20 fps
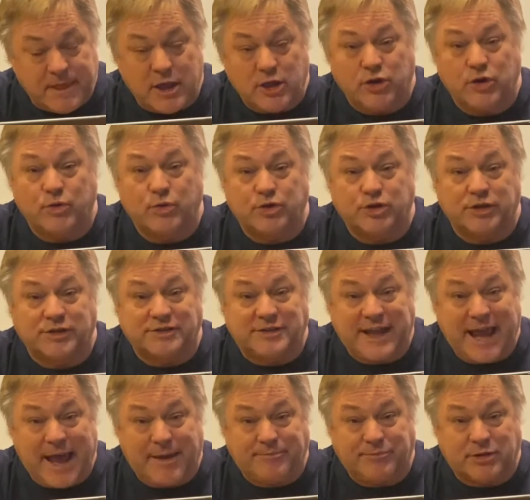You just
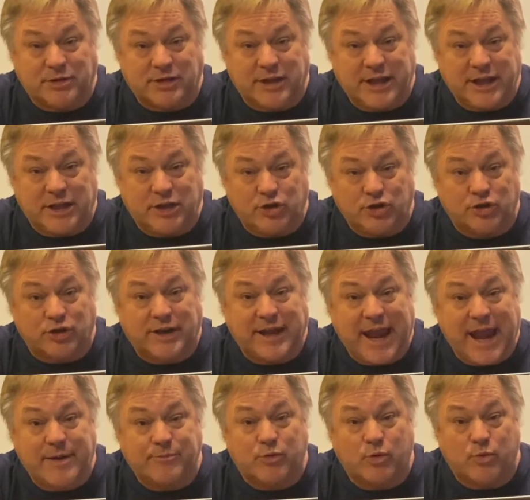tap the link, your
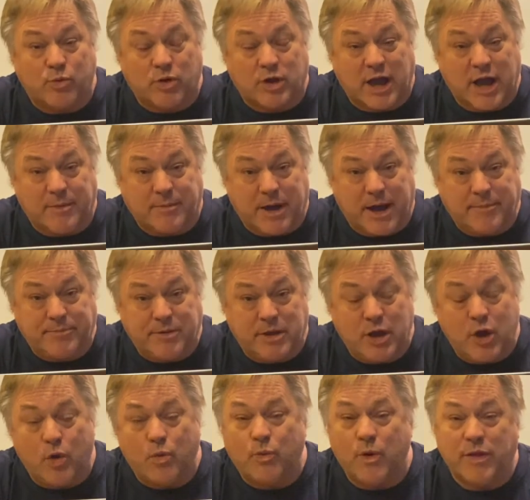camera will come up,
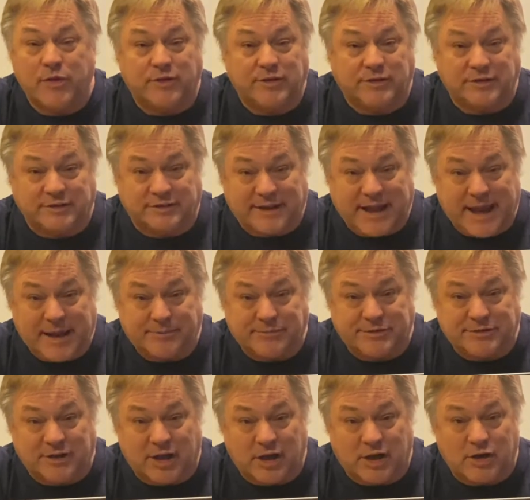whether it's a
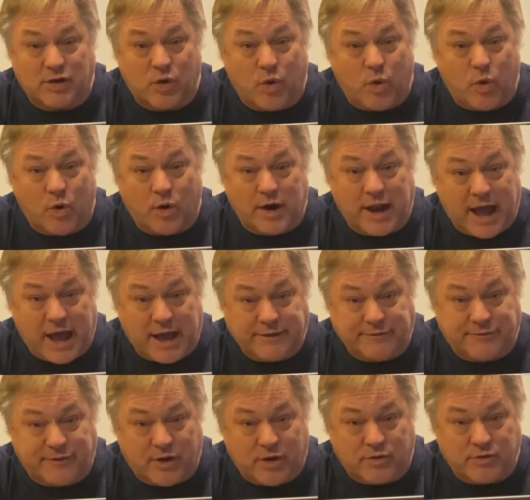Samsung or an
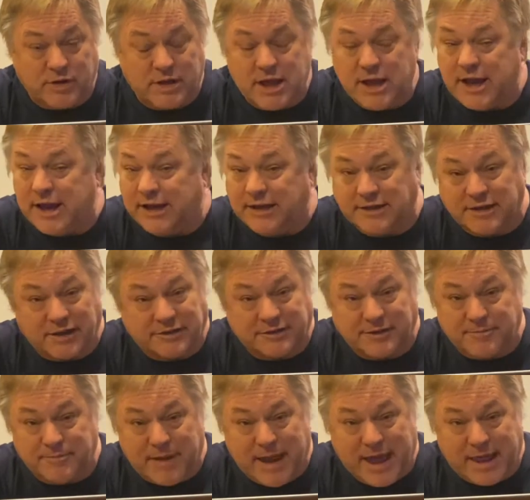iPhone, it
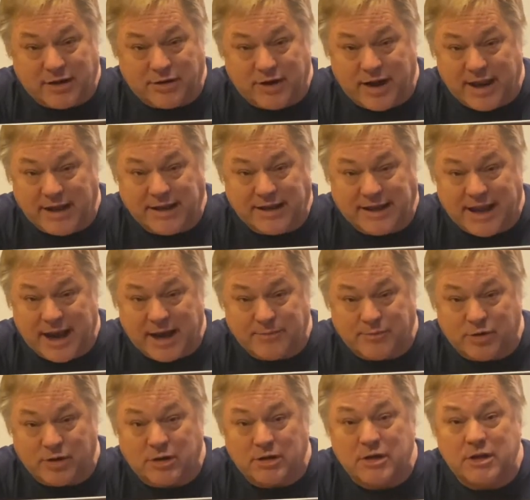doesn't matter. Any
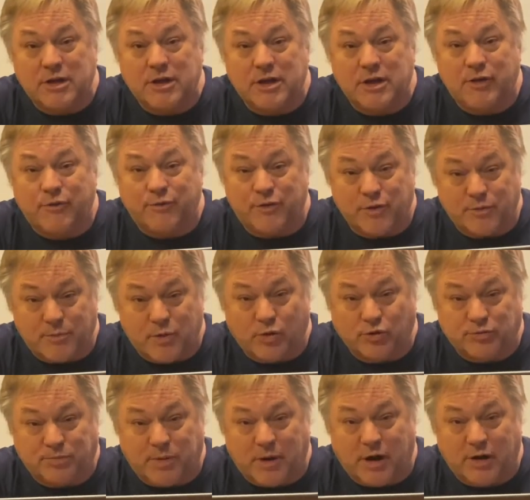camera, for the
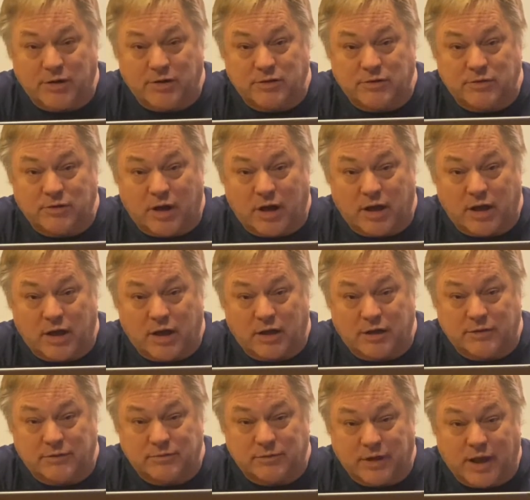most part,
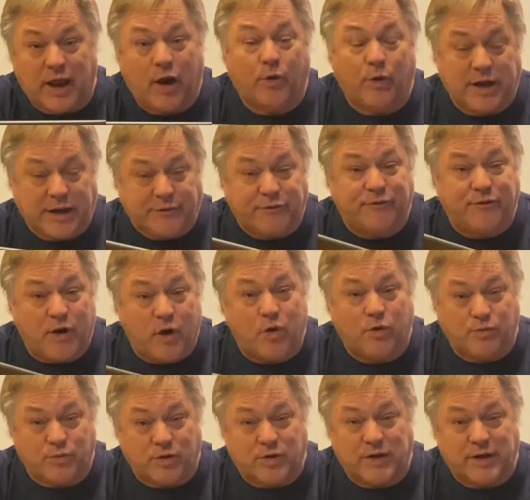or any
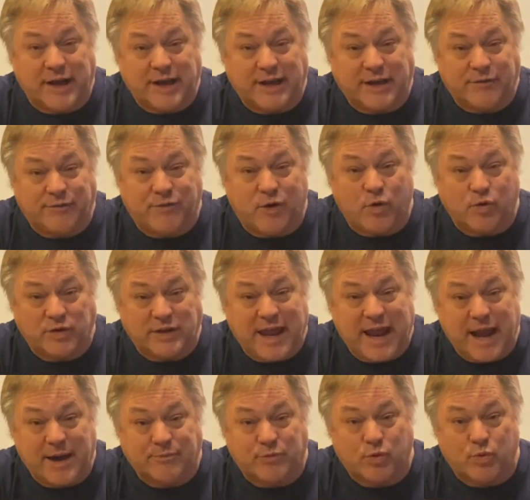phone, really, any phone
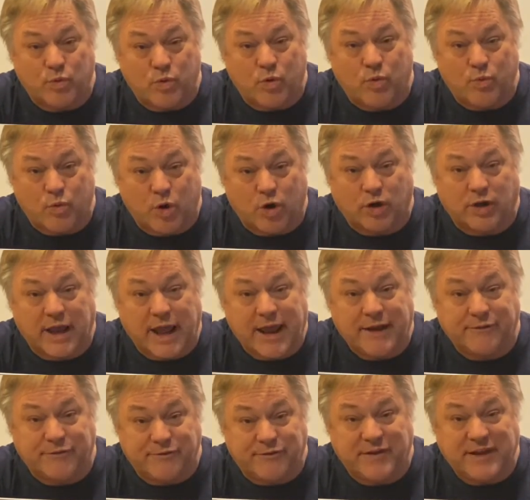camera will work
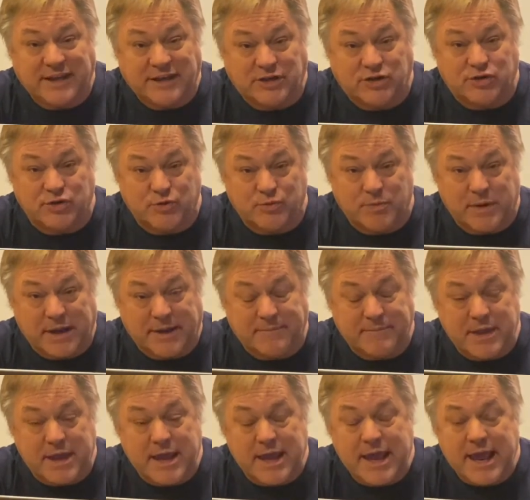and feed to me.
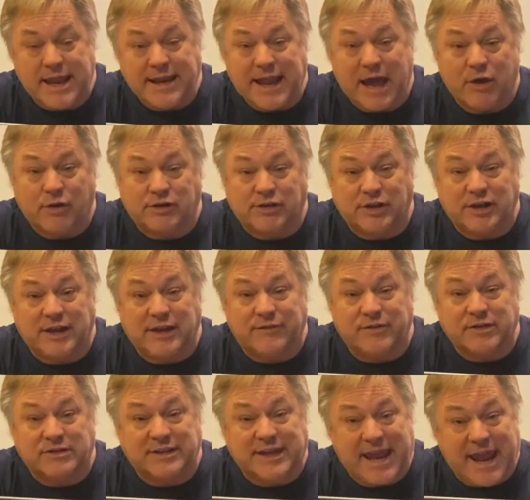Now it's going to give
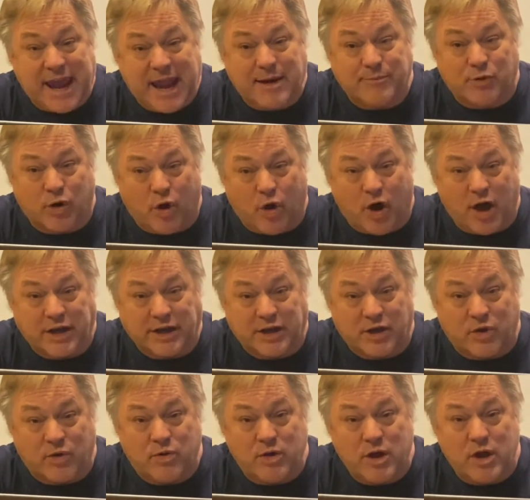us camera
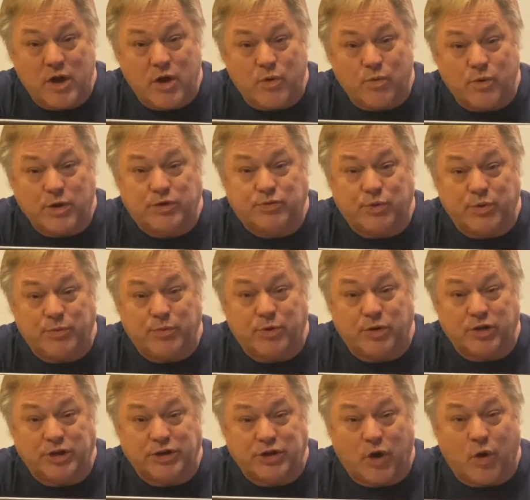audio, which we
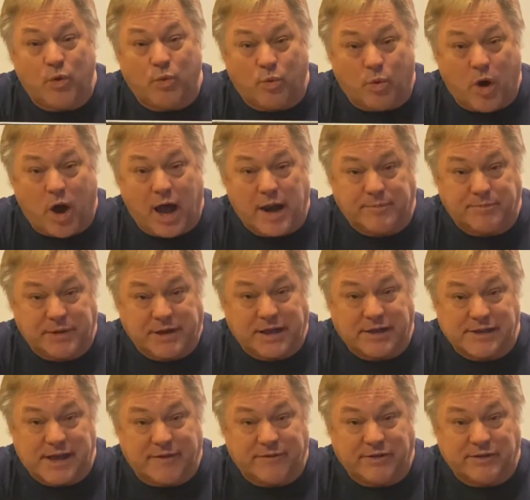really don't want,
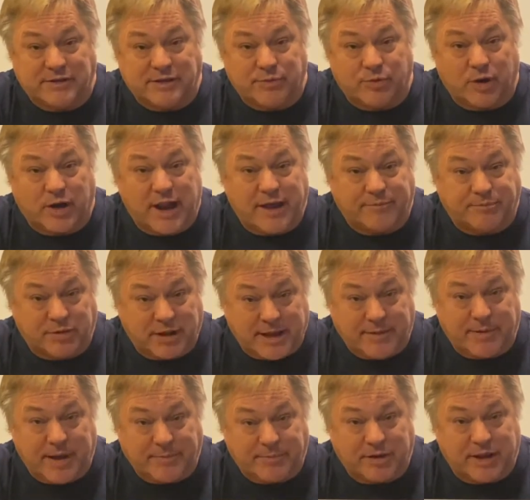because obviously we're going to have
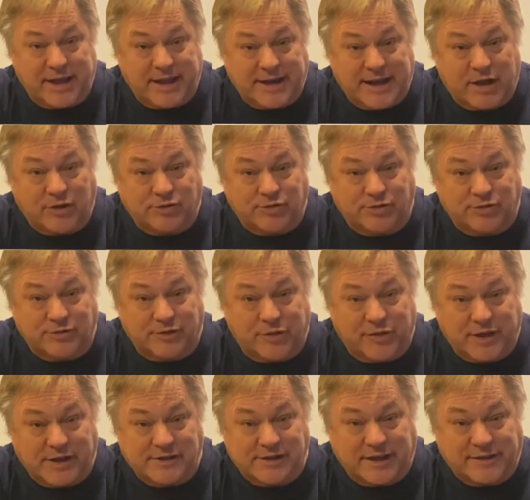play-by-play announcers and
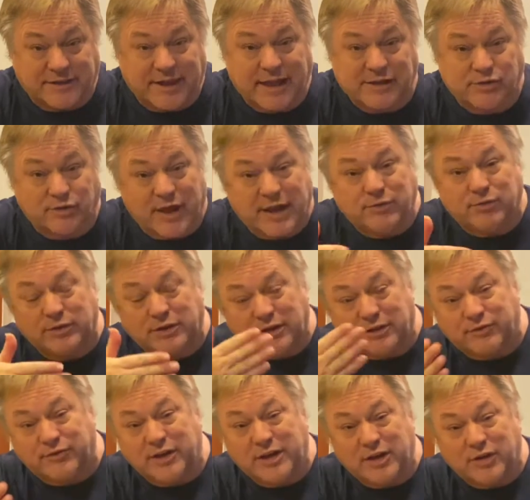things like that. So that's what
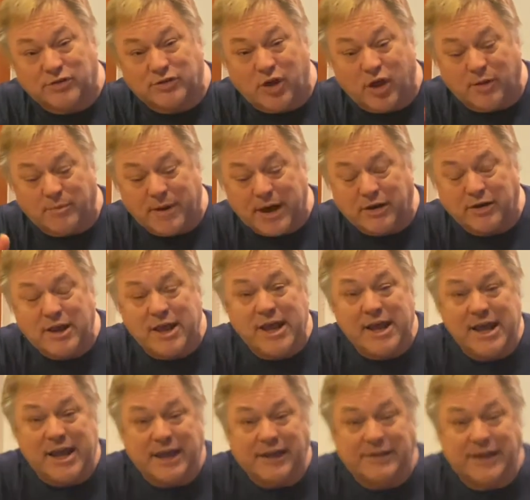this video is all about,
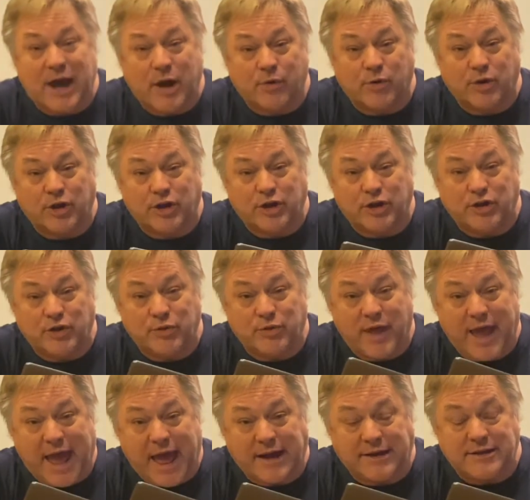is how we're going to do
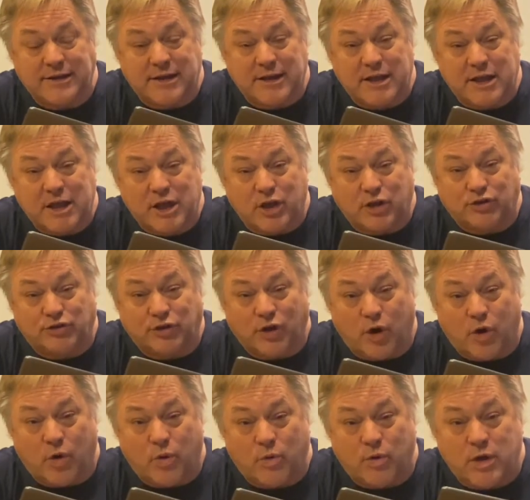that.
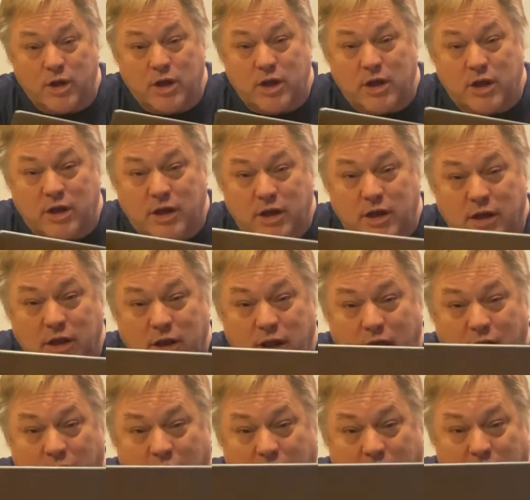So
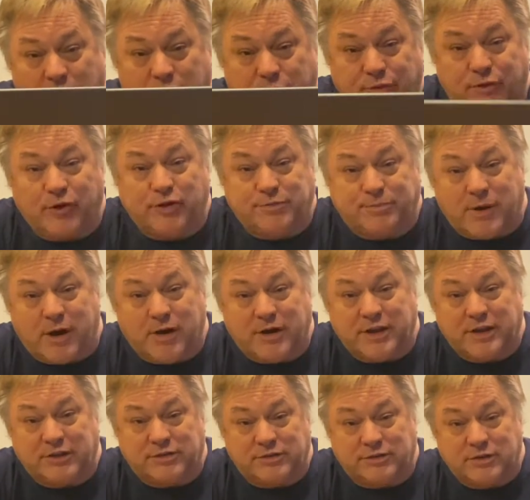the first part
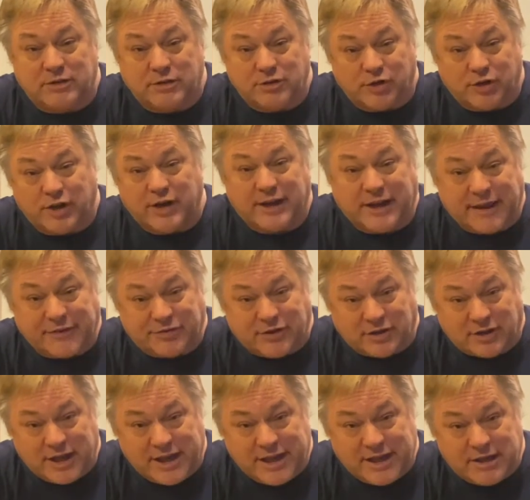is you're going to get the
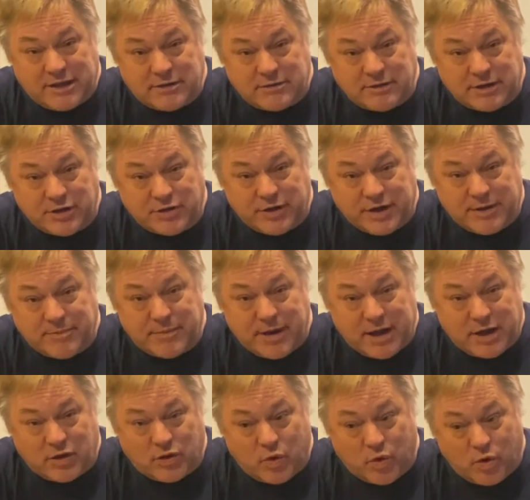link in your
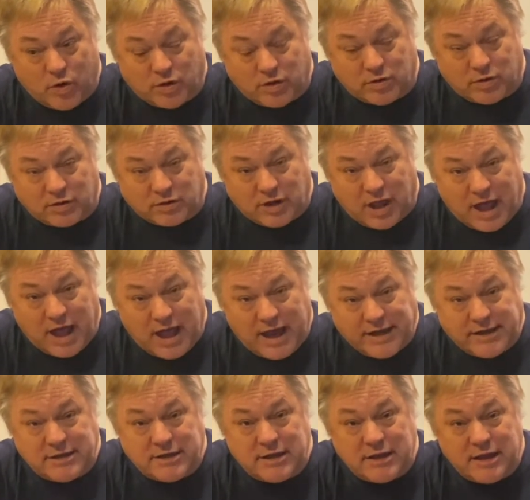email or
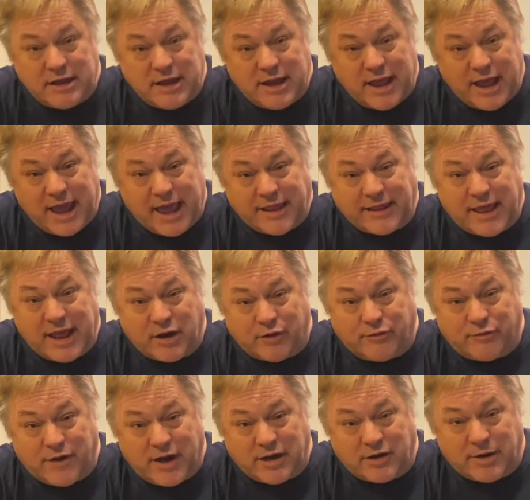line, and that'll
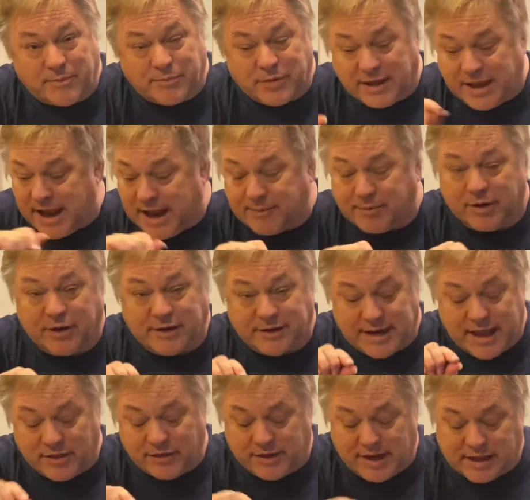fire up the camera.
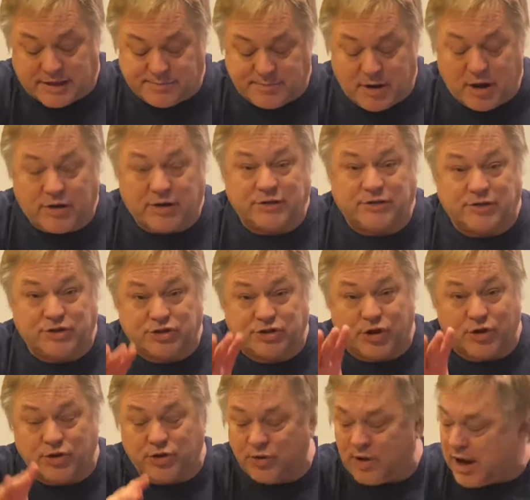Now the next part is to
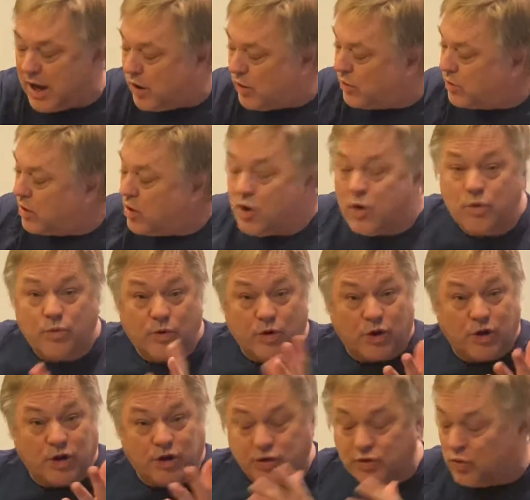show you how we're
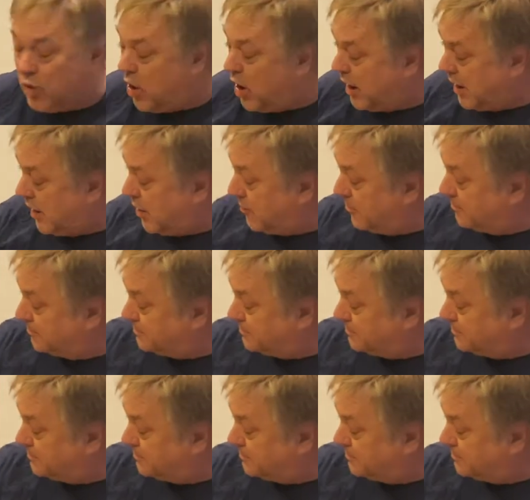going to do audio.